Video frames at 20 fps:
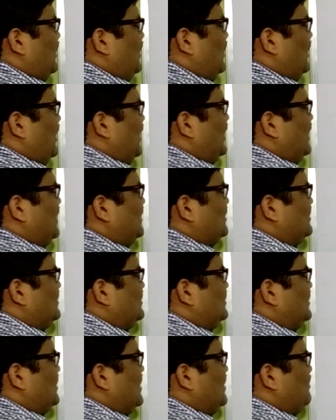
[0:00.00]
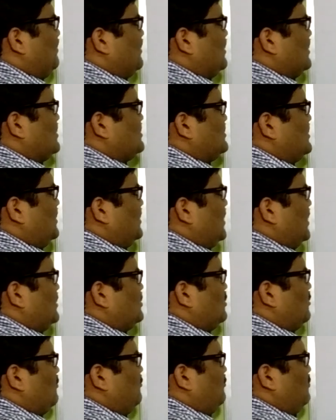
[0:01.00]
Nearly
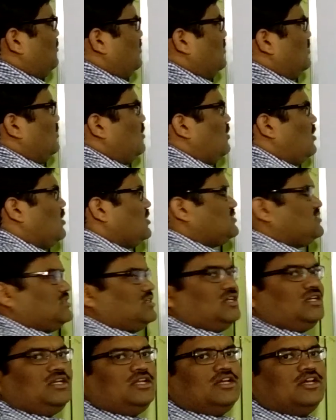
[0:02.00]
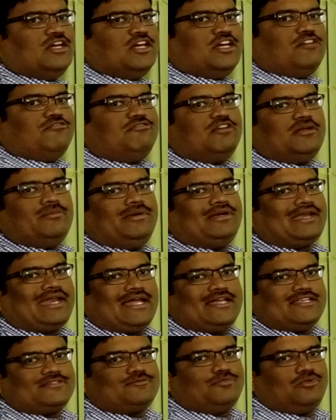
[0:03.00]
3% of oxygen will be
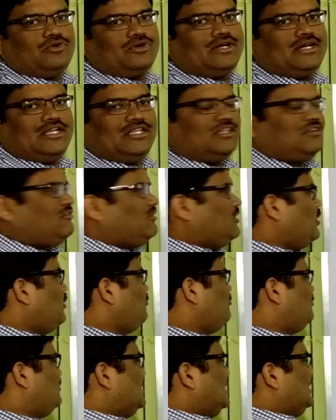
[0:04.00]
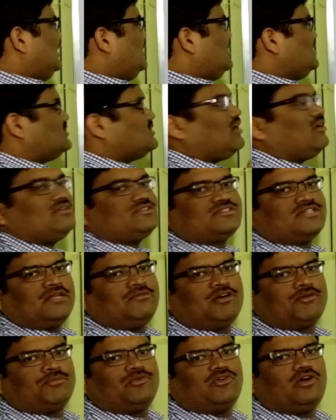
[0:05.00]
transported in the way of dissolved
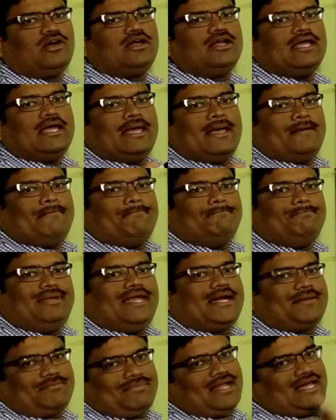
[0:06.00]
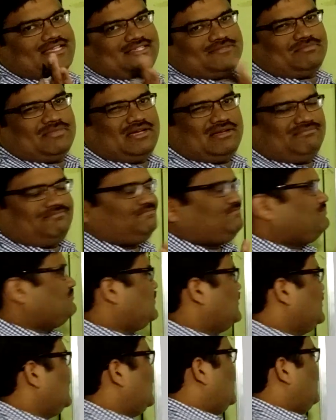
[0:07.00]
state, what we call blood plasma.
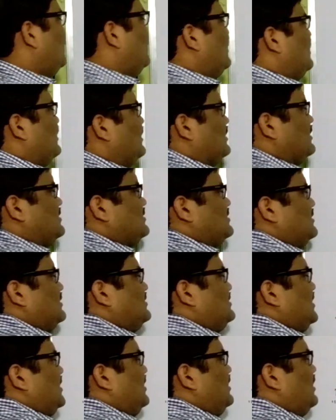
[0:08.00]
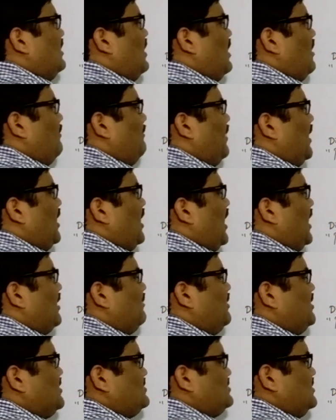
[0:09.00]
Then by
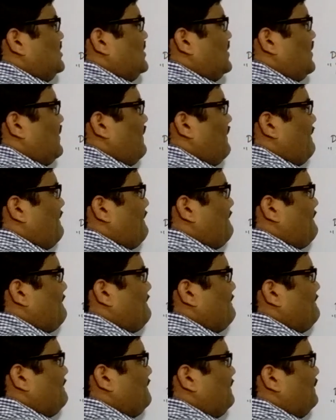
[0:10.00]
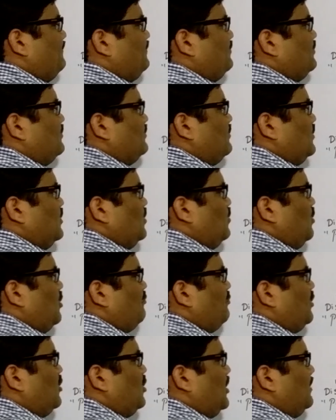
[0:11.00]
RBC,
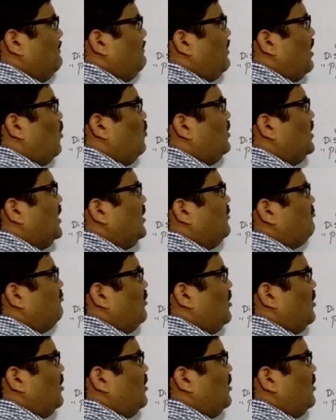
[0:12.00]
what we call bounding